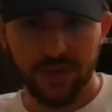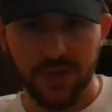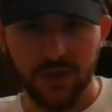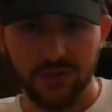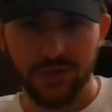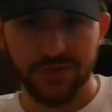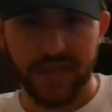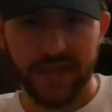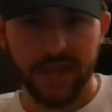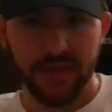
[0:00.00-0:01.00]
So
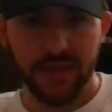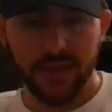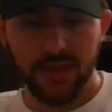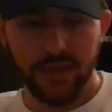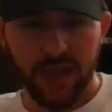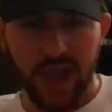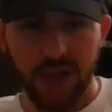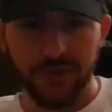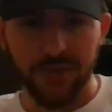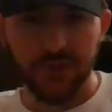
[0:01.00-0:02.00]
it's like,
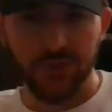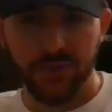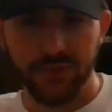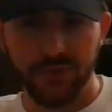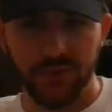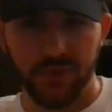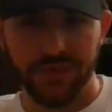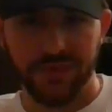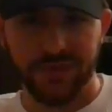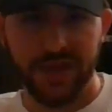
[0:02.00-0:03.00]
how are you supposed to
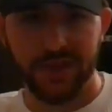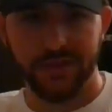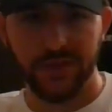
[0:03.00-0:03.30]
interpret this ending?